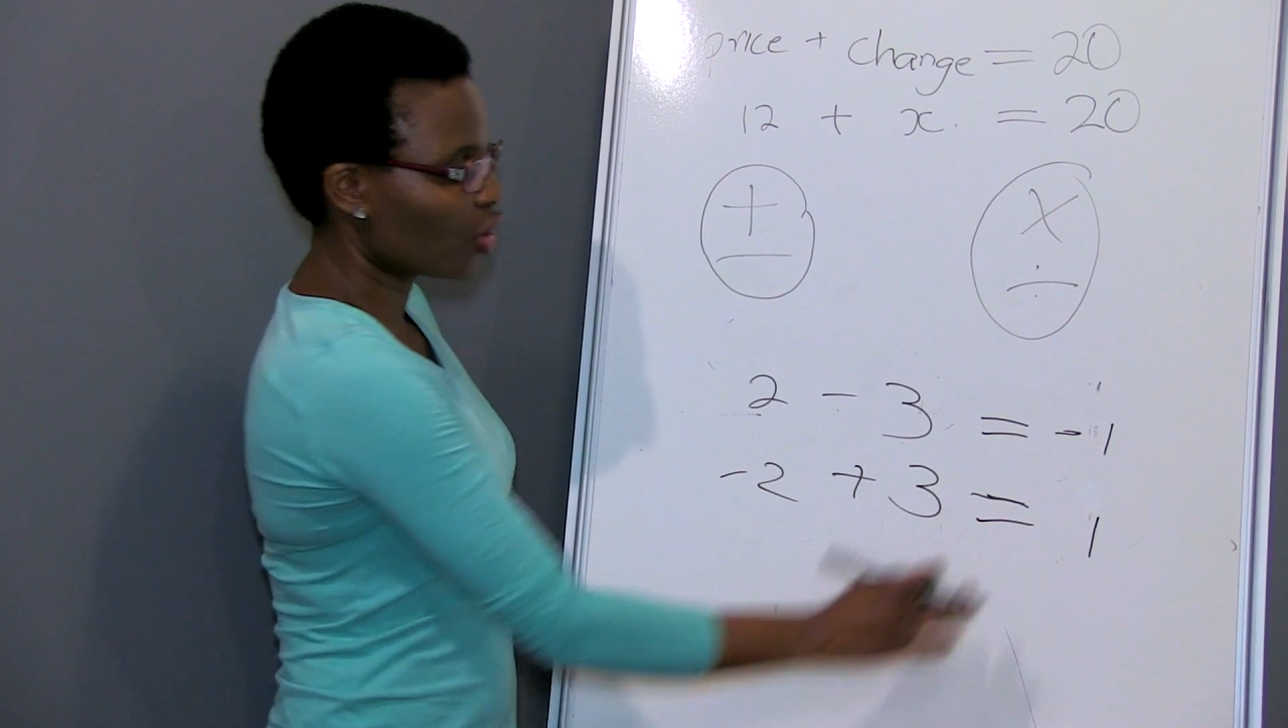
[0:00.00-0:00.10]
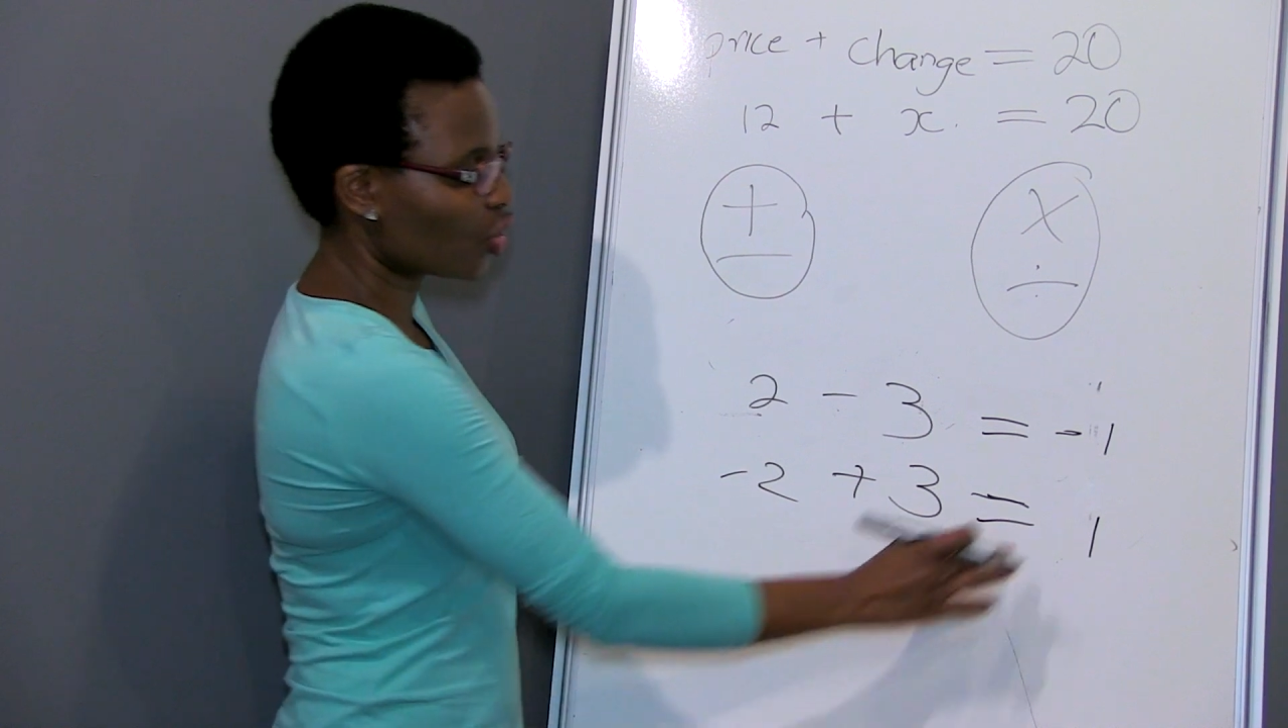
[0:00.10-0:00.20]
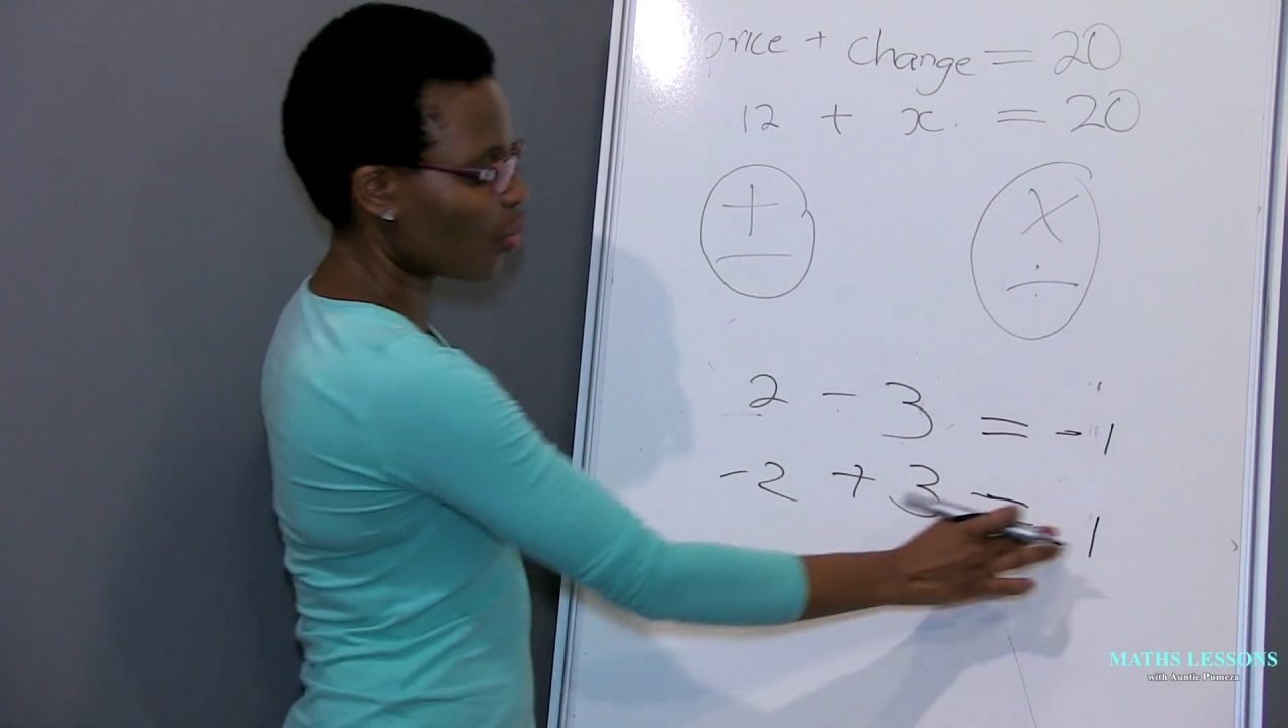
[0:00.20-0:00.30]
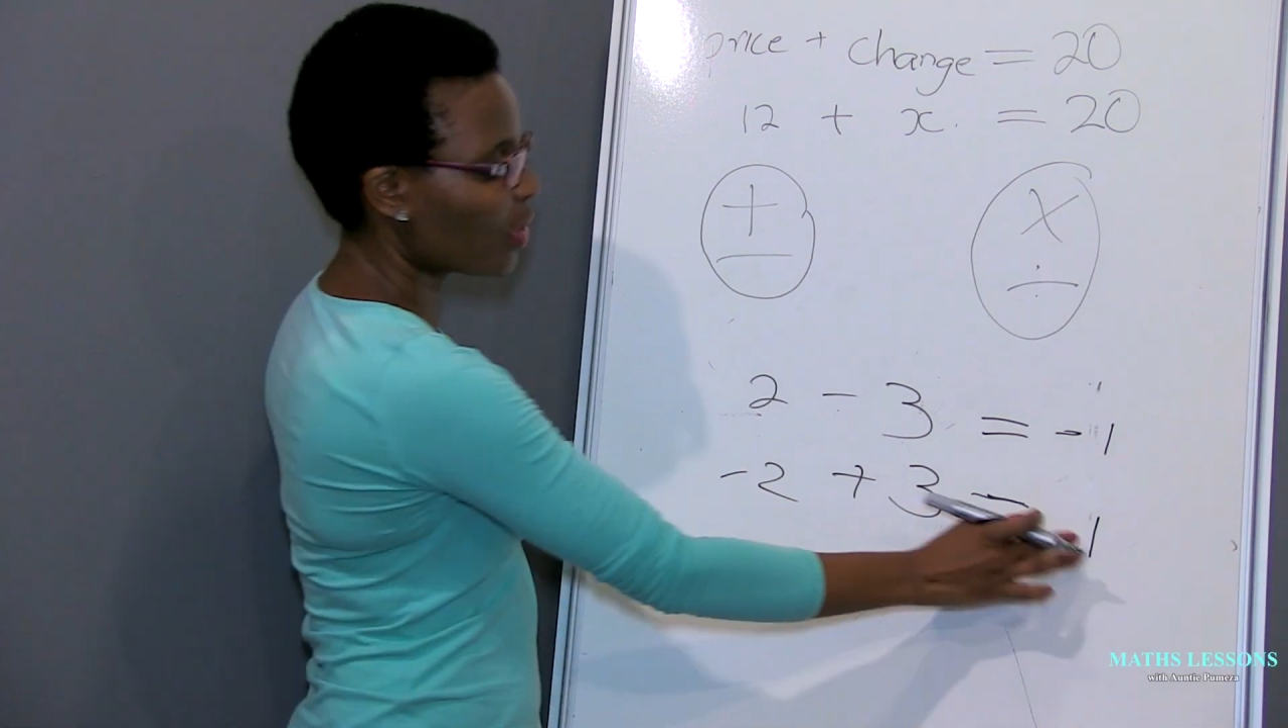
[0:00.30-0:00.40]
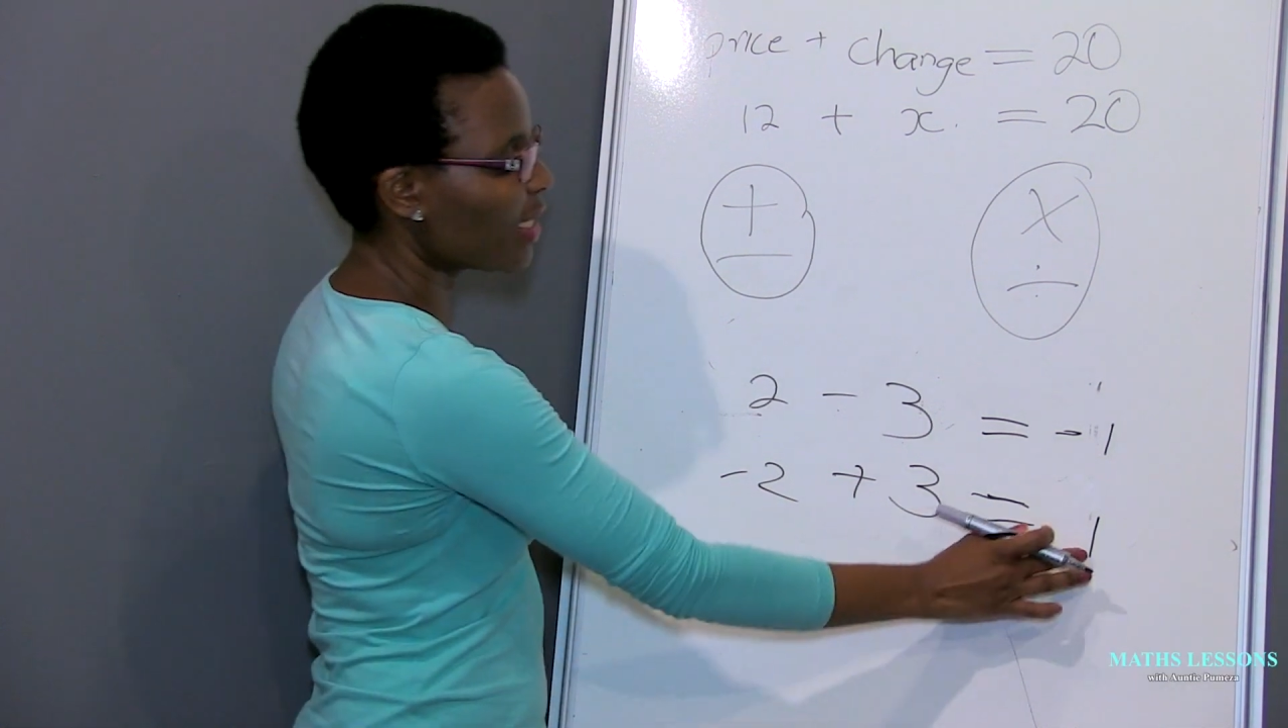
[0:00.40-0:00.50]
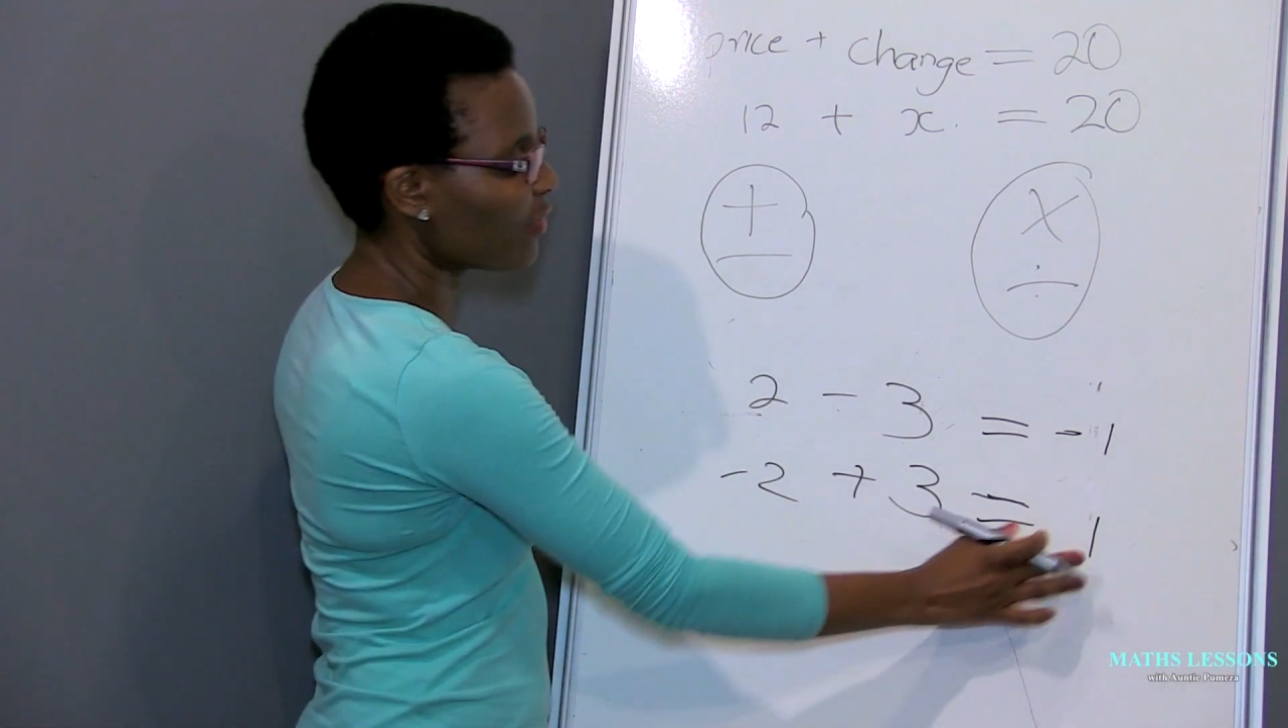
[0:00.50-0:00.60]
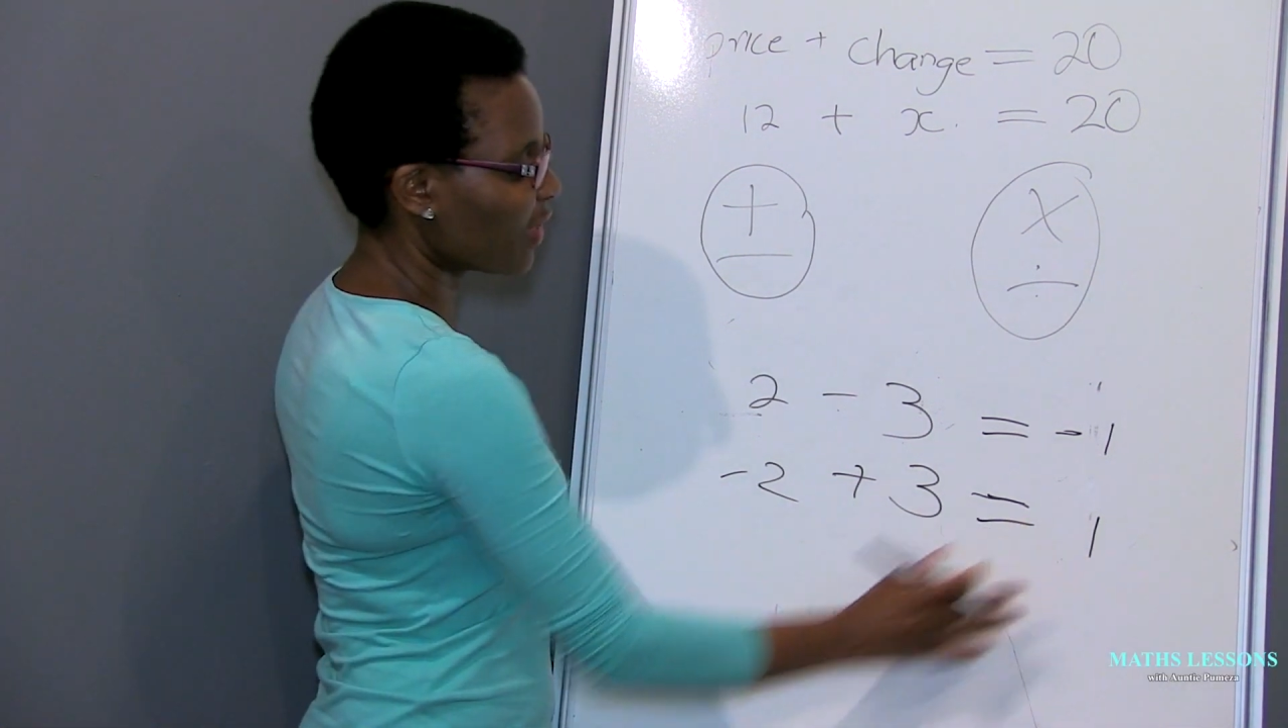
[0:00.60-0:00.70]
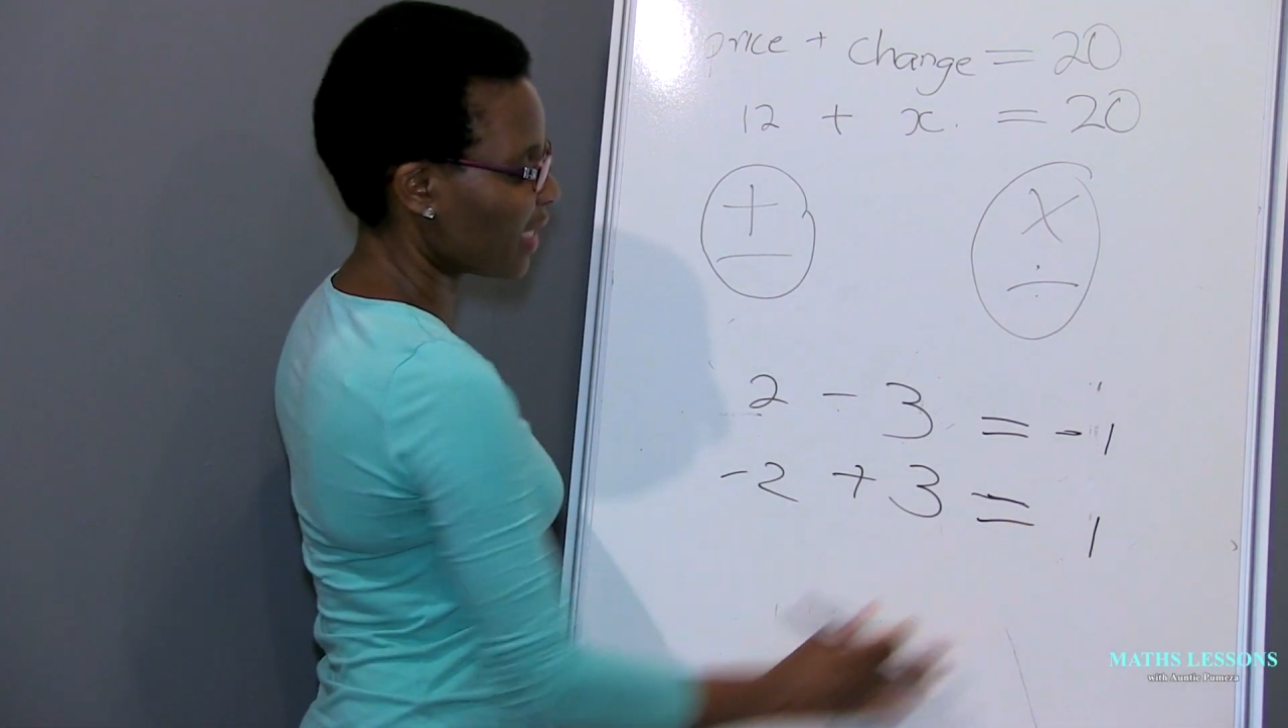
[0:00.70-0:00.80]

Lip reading: so we leave